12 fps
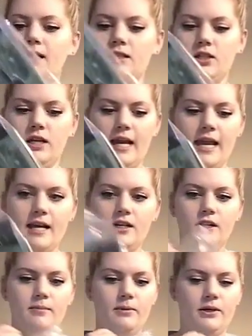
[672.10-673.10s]
puzzle
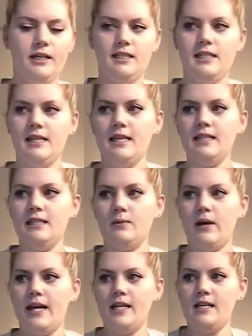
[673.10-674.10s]
and our book is in this
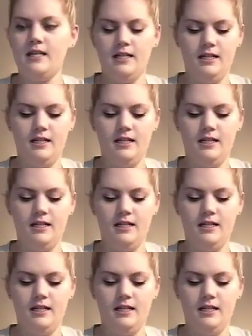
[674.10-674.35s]
one.